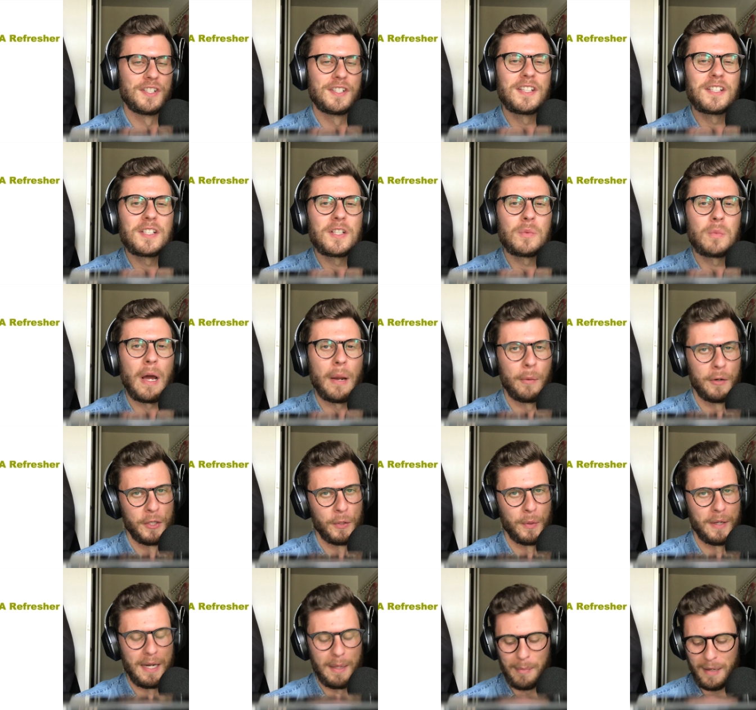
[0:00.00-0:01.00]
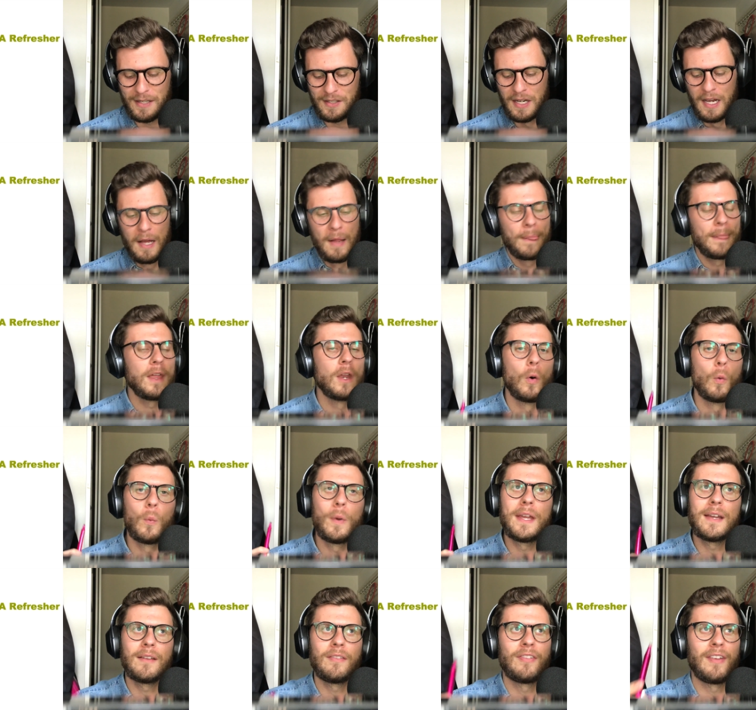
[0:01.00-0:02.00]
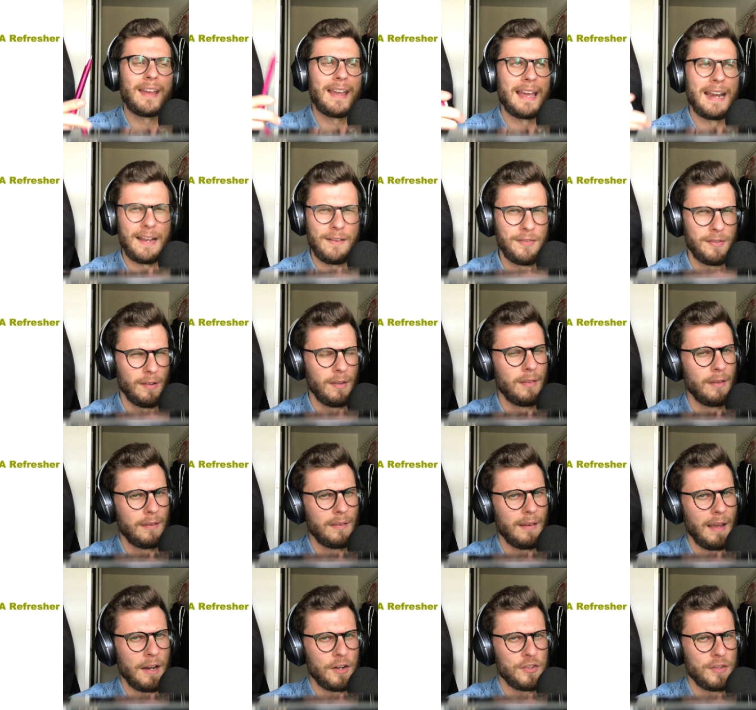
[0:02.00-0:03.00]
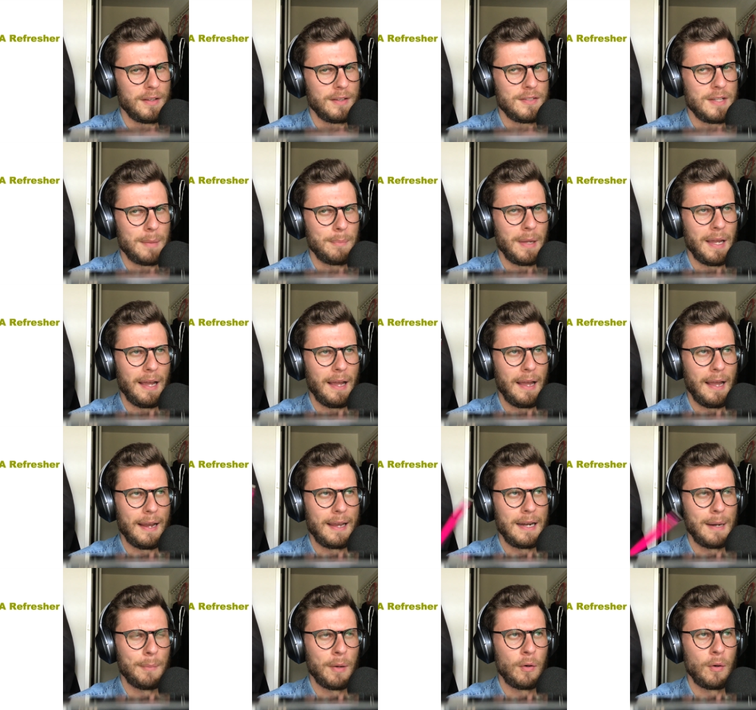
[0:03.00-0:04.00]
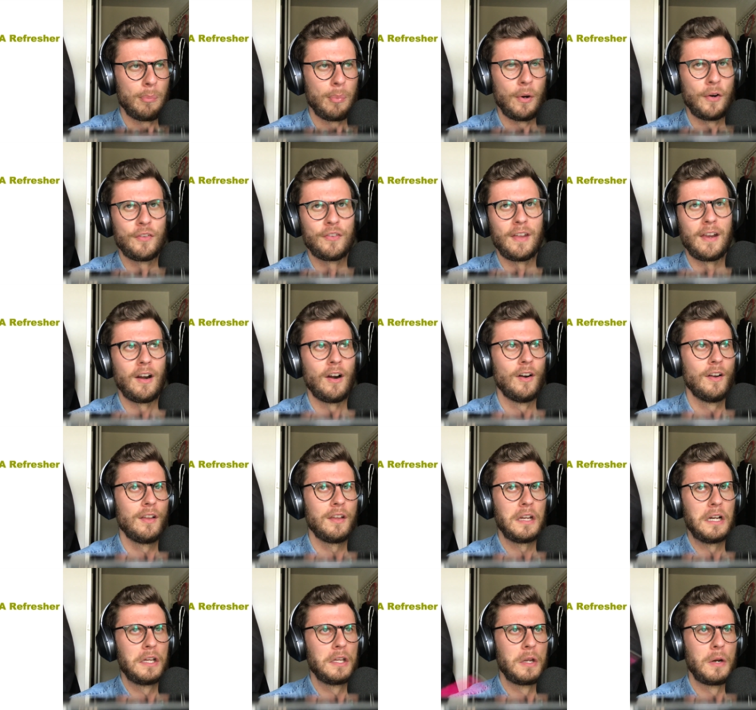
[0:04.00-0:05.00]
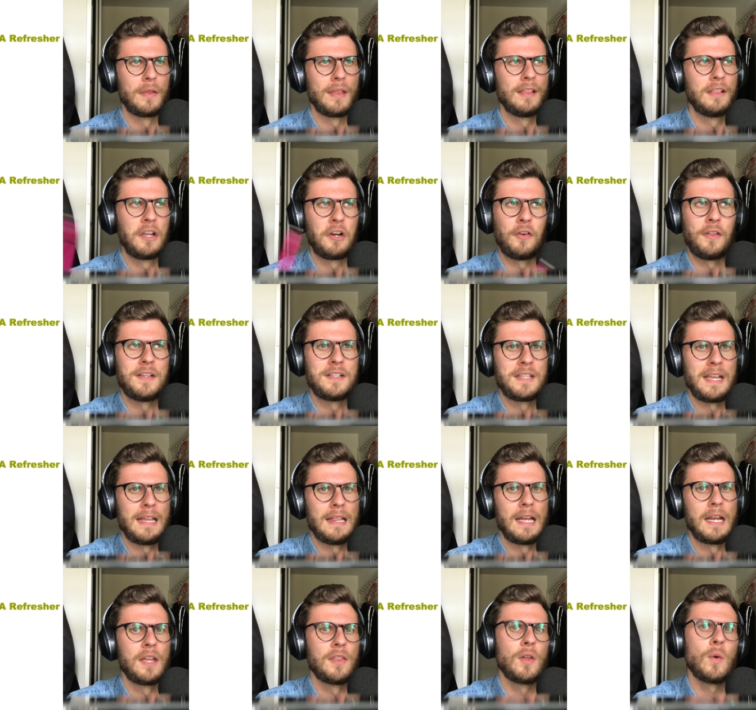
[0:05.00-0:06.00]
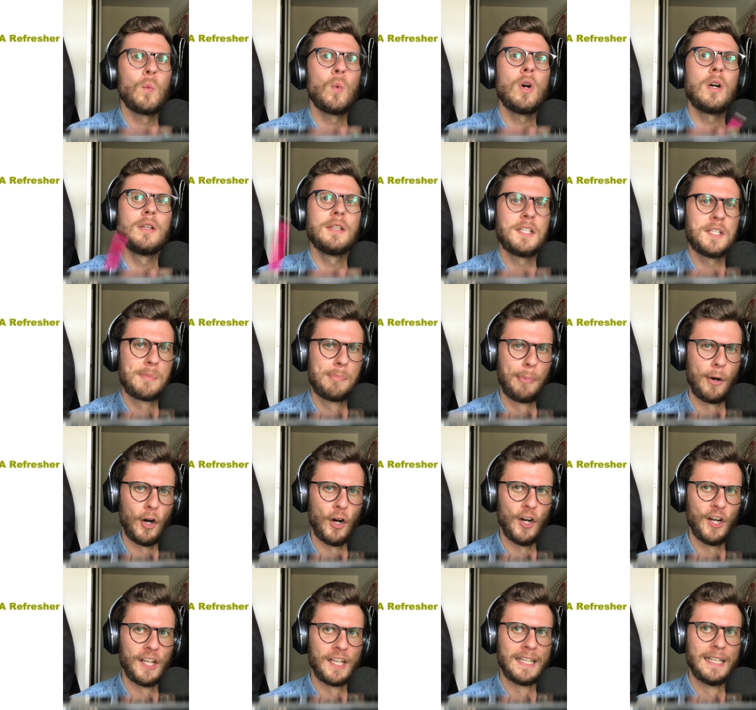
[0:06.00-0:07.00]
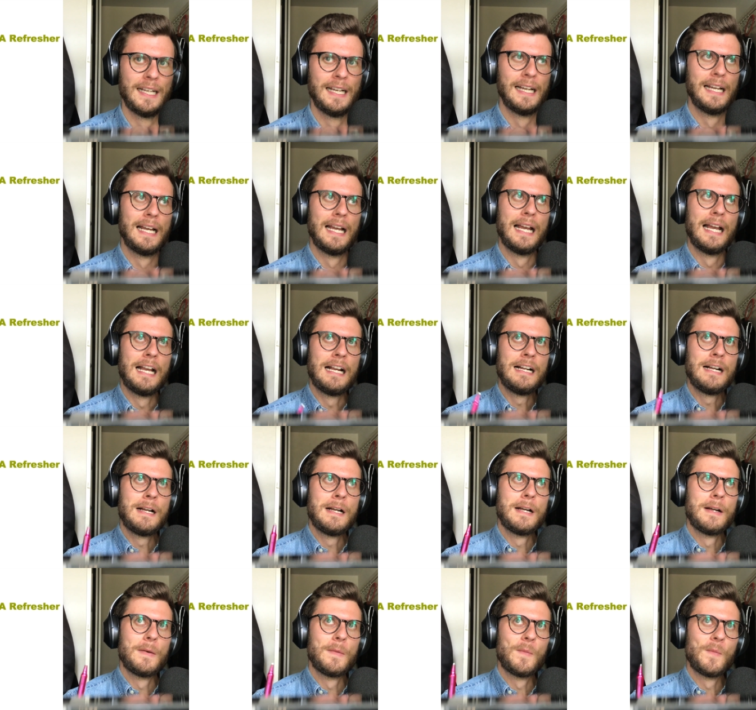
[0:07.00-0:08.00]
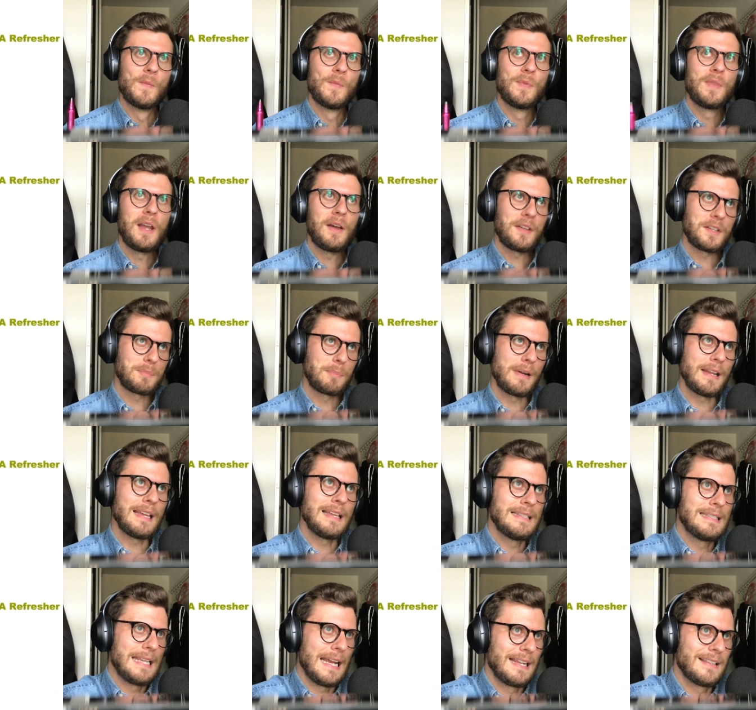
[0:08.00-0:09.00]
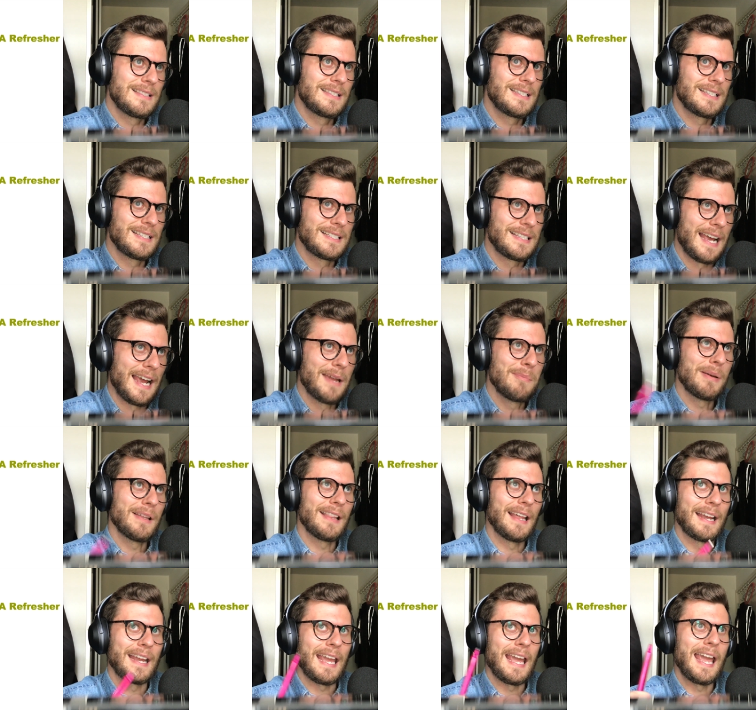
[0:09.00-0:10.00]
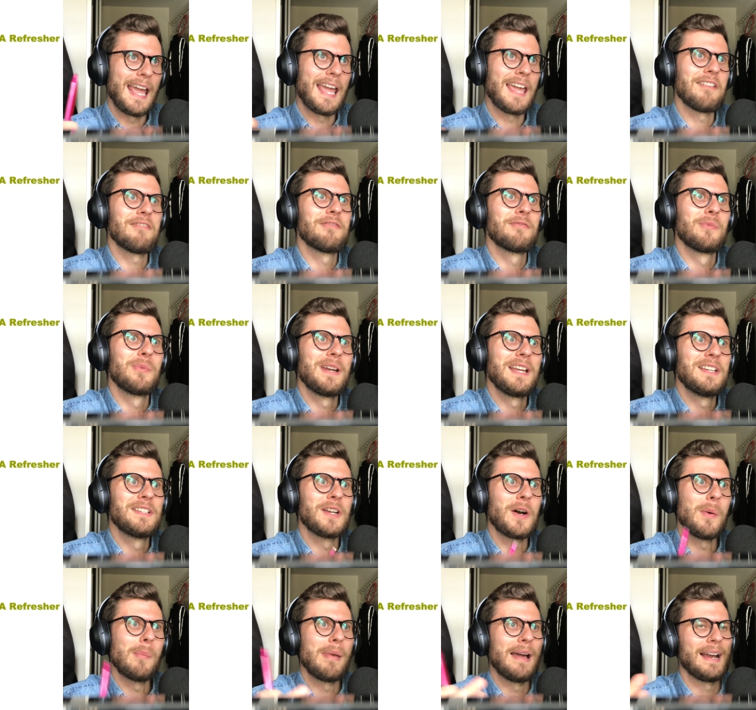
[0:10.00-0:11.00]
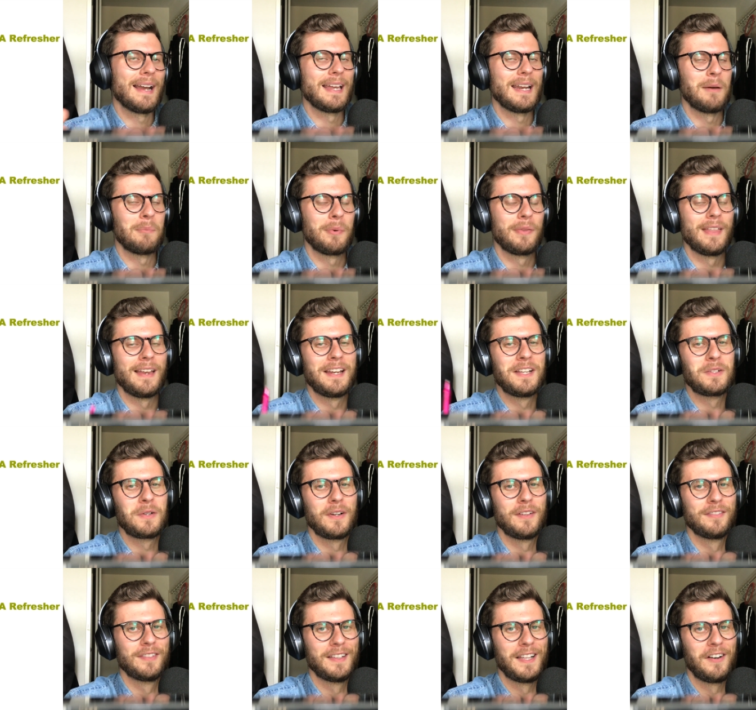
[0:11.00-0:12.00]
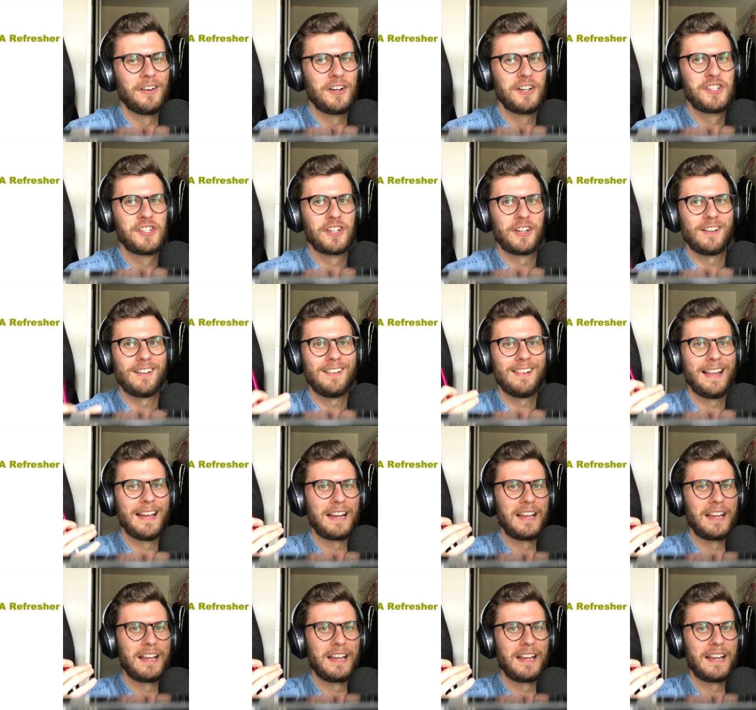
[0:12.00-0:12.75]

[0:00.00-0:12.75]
is why we're doing it because we could say, and I've seen this actually in some academic reports that are that literally say like the world is burning. No, that's pretty intense to say, but like if we don't back it up with any sort of literature, like